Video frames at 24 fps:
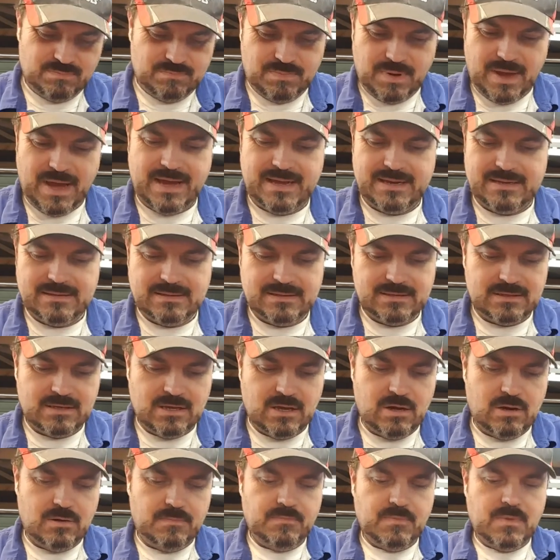bad.
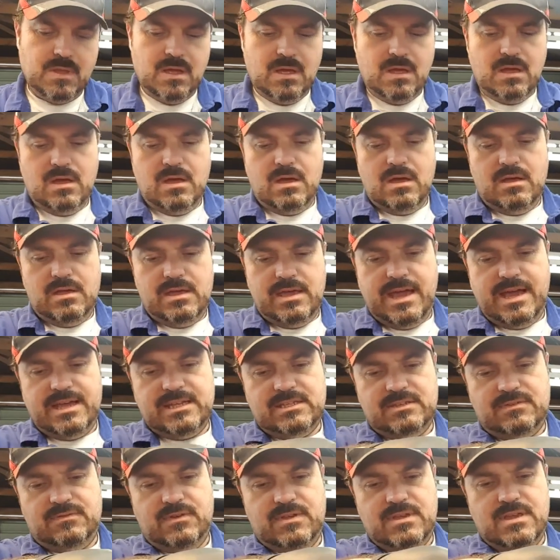So
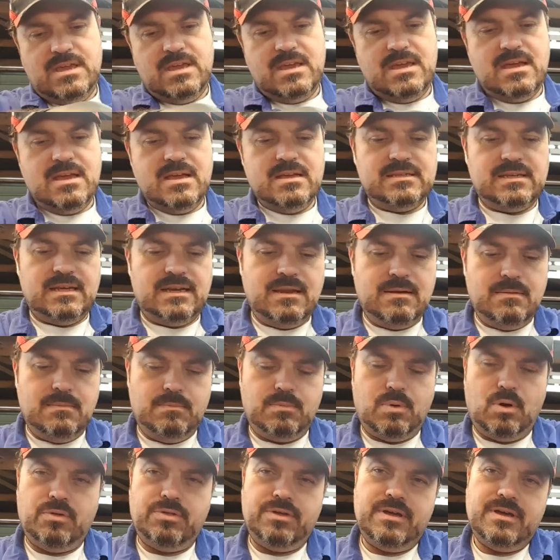yes, for years I didn't
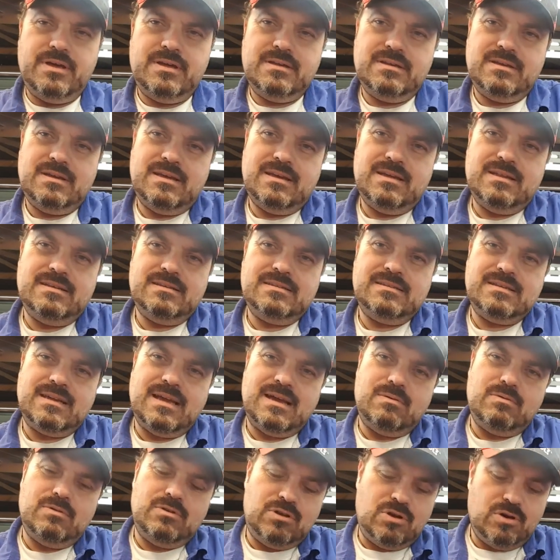bother, and I
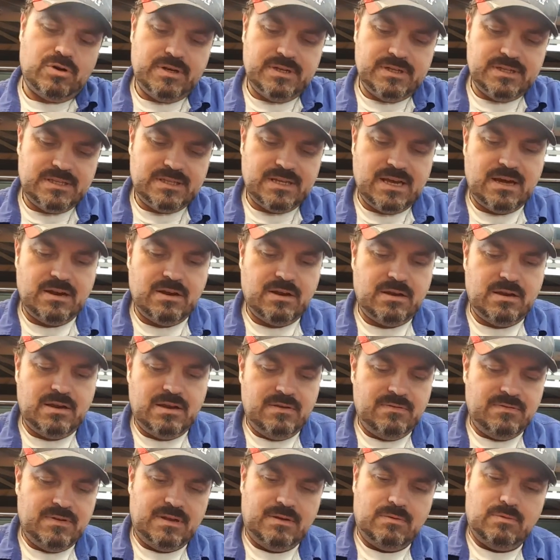would go inside on an
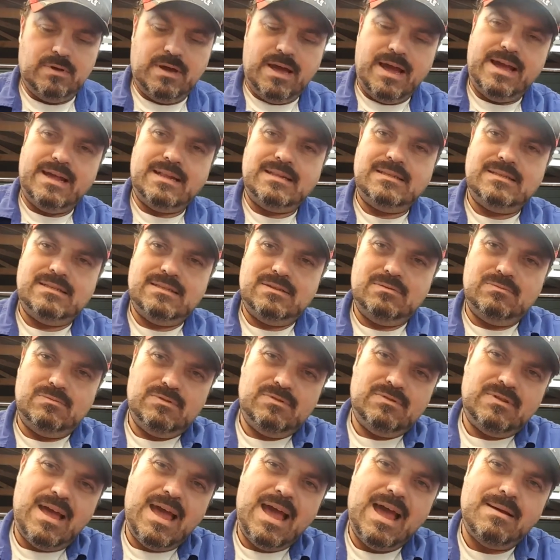evening with hands that
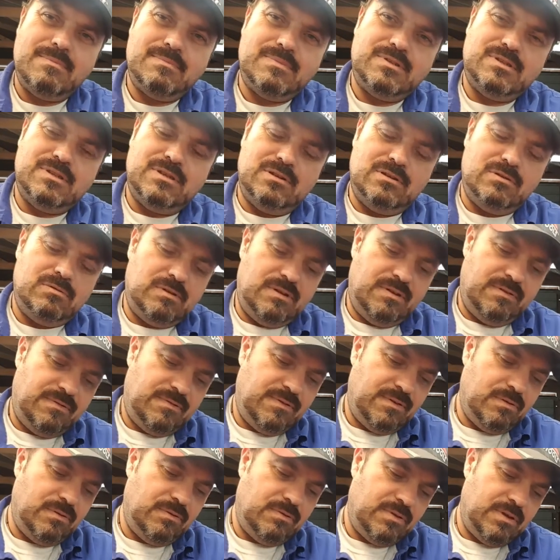were absolutely
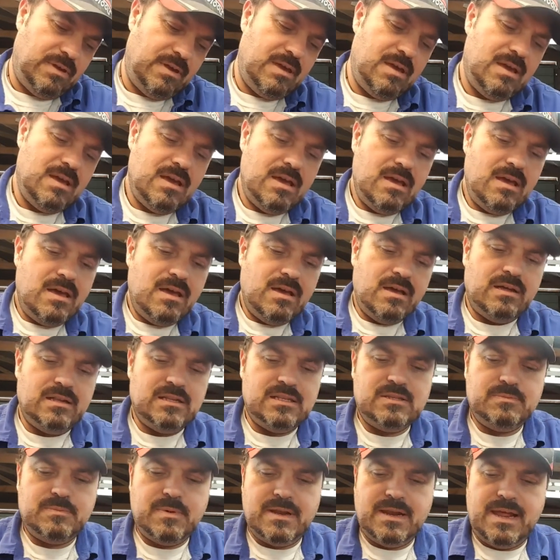filthy and
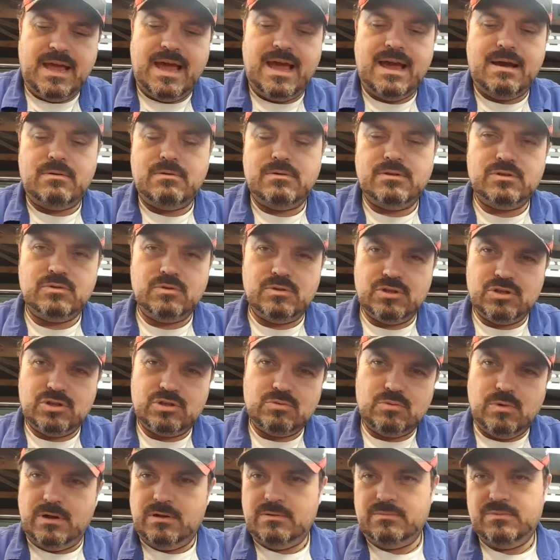spend hours with a,
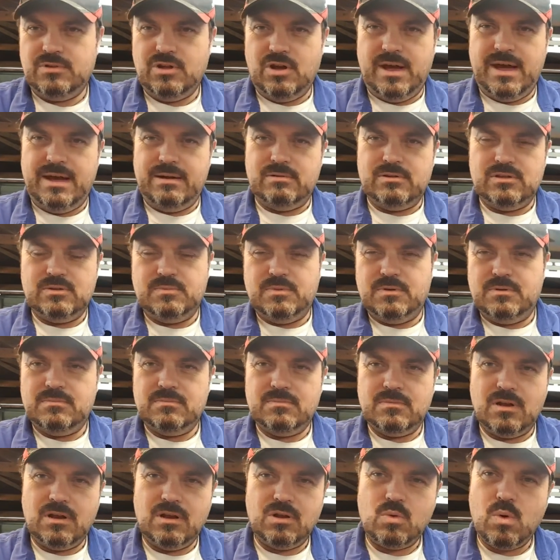well, not hours, but
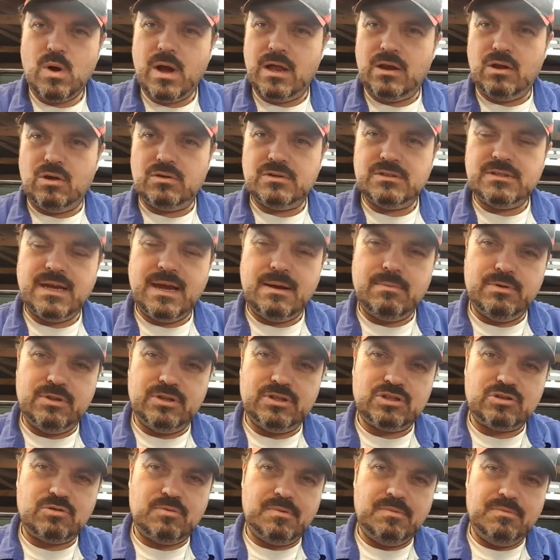quite a long time with a
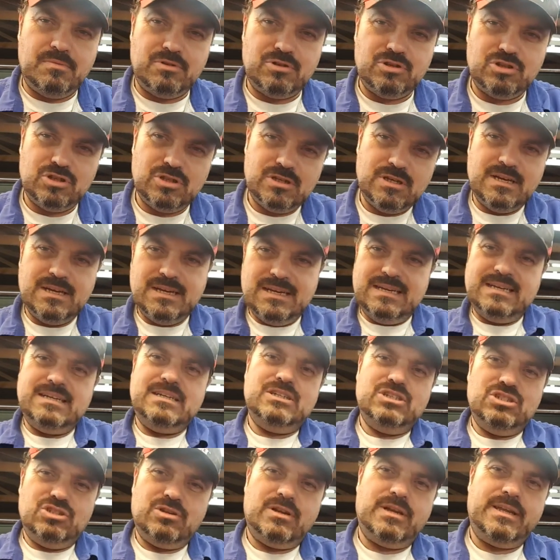scrubbing brush,
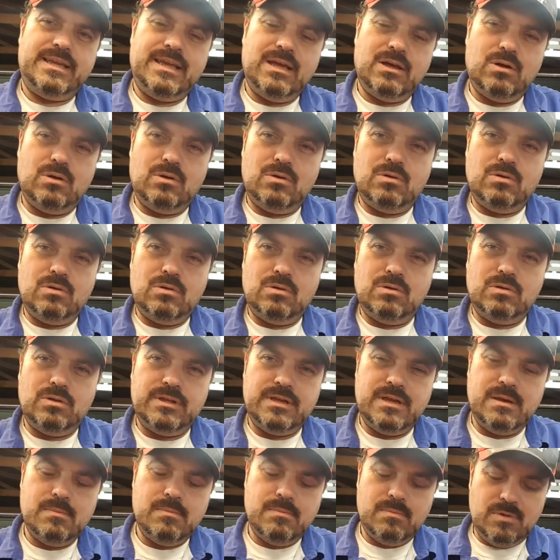trying to get all
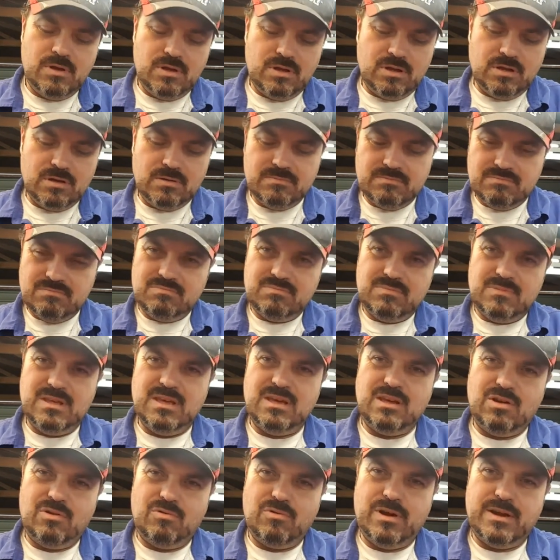the, you know, the
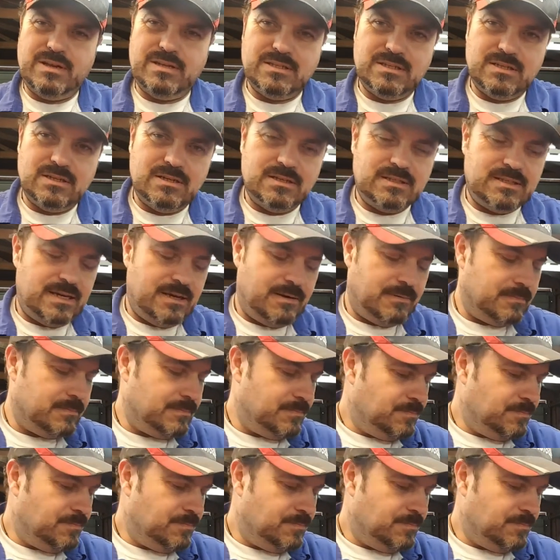ingrained dirt out.